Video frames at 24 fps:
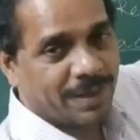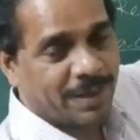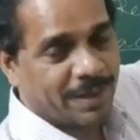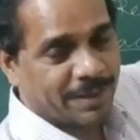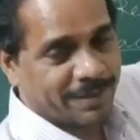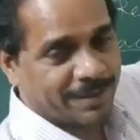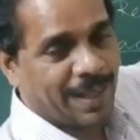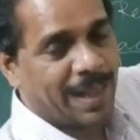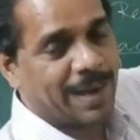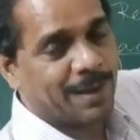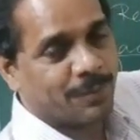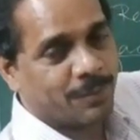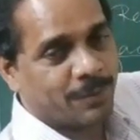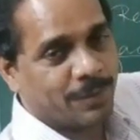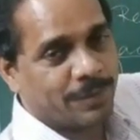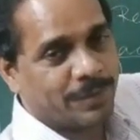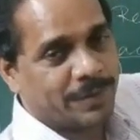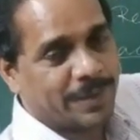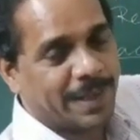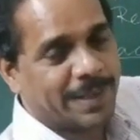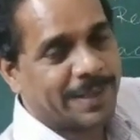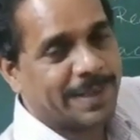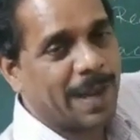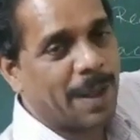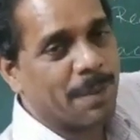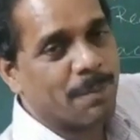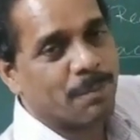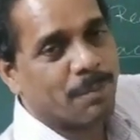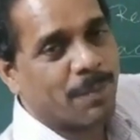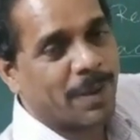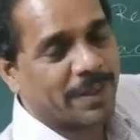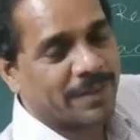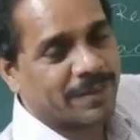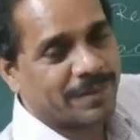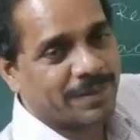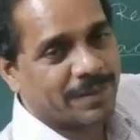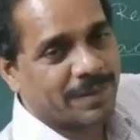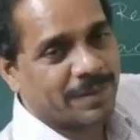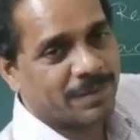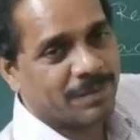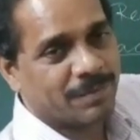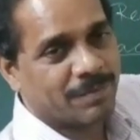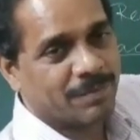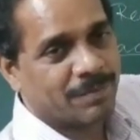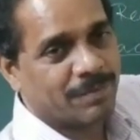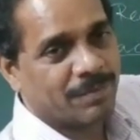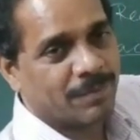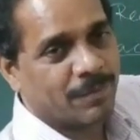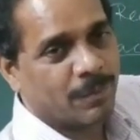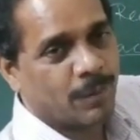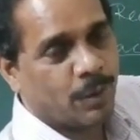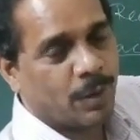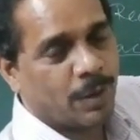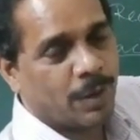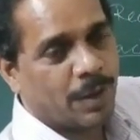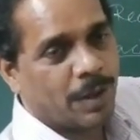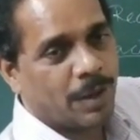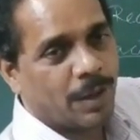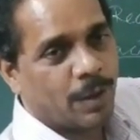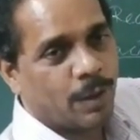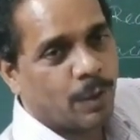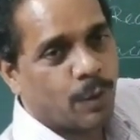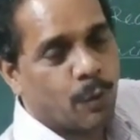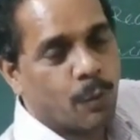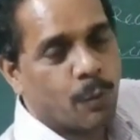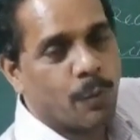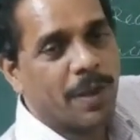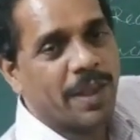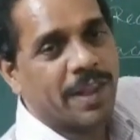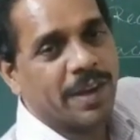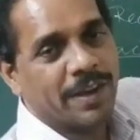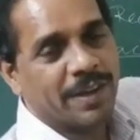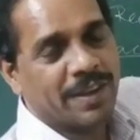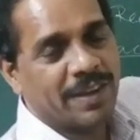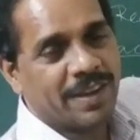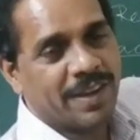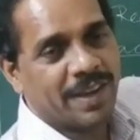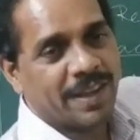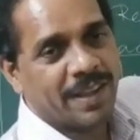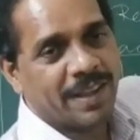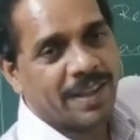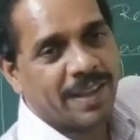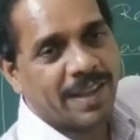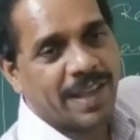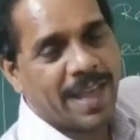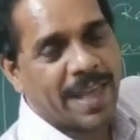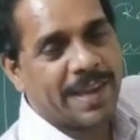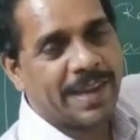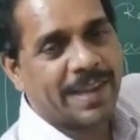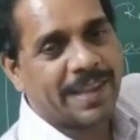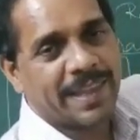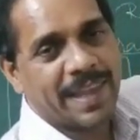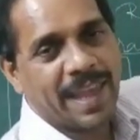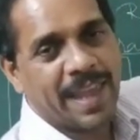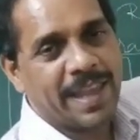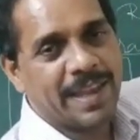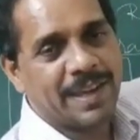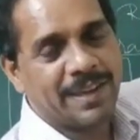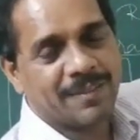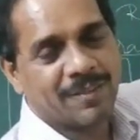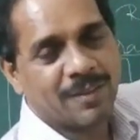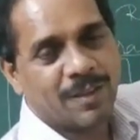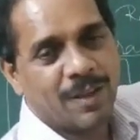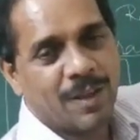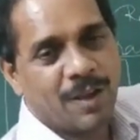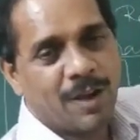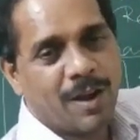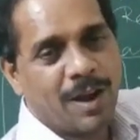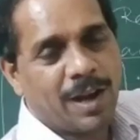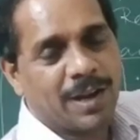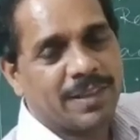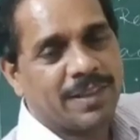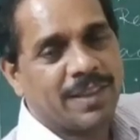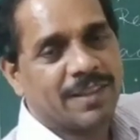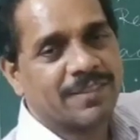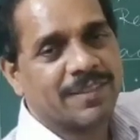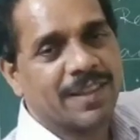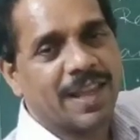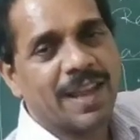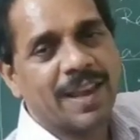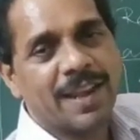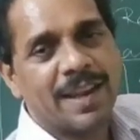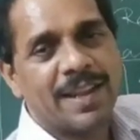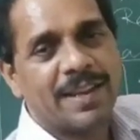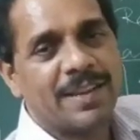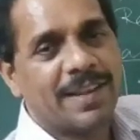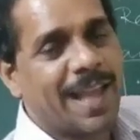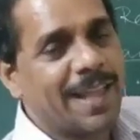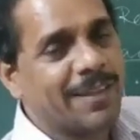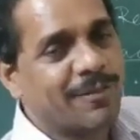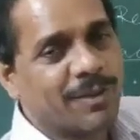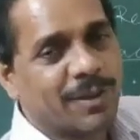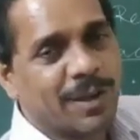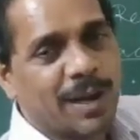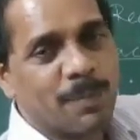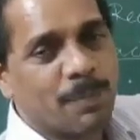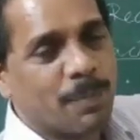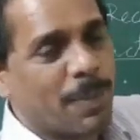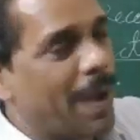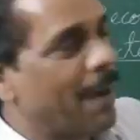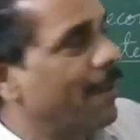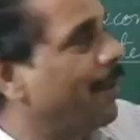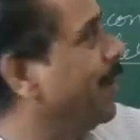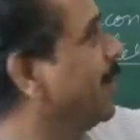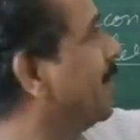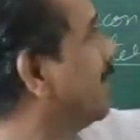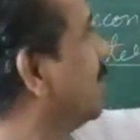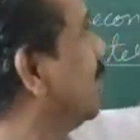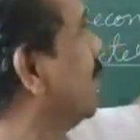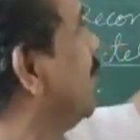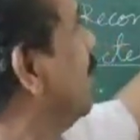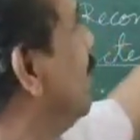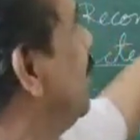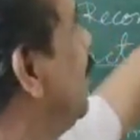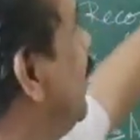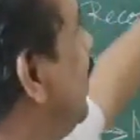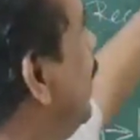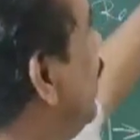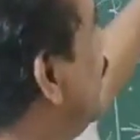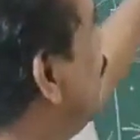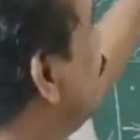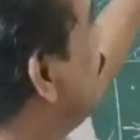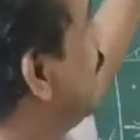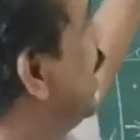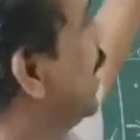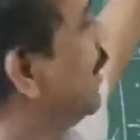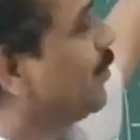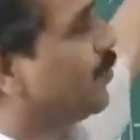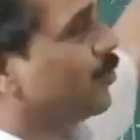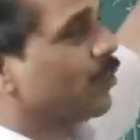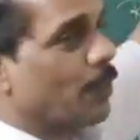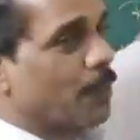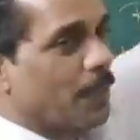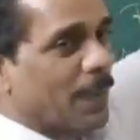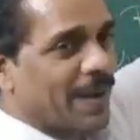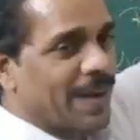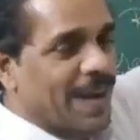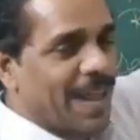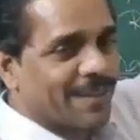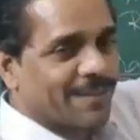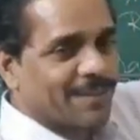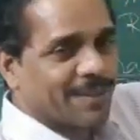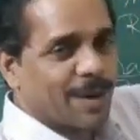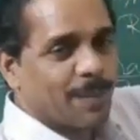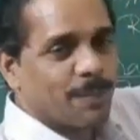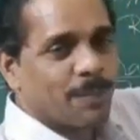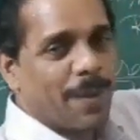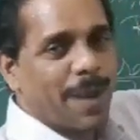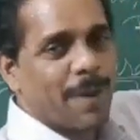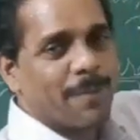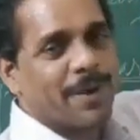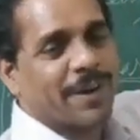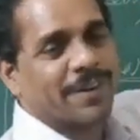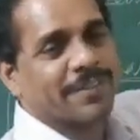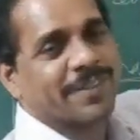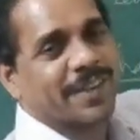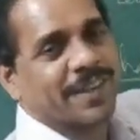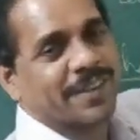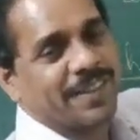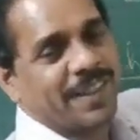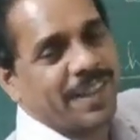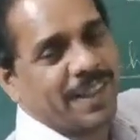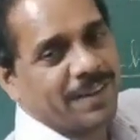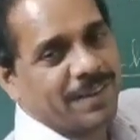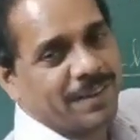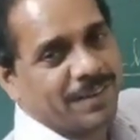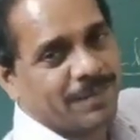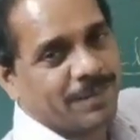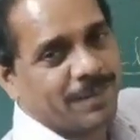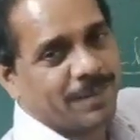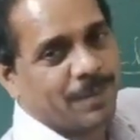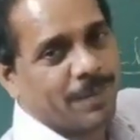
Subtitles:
itself, the tempest, wind, hurricanes, all these are natural powers. Then supernatural powers are there.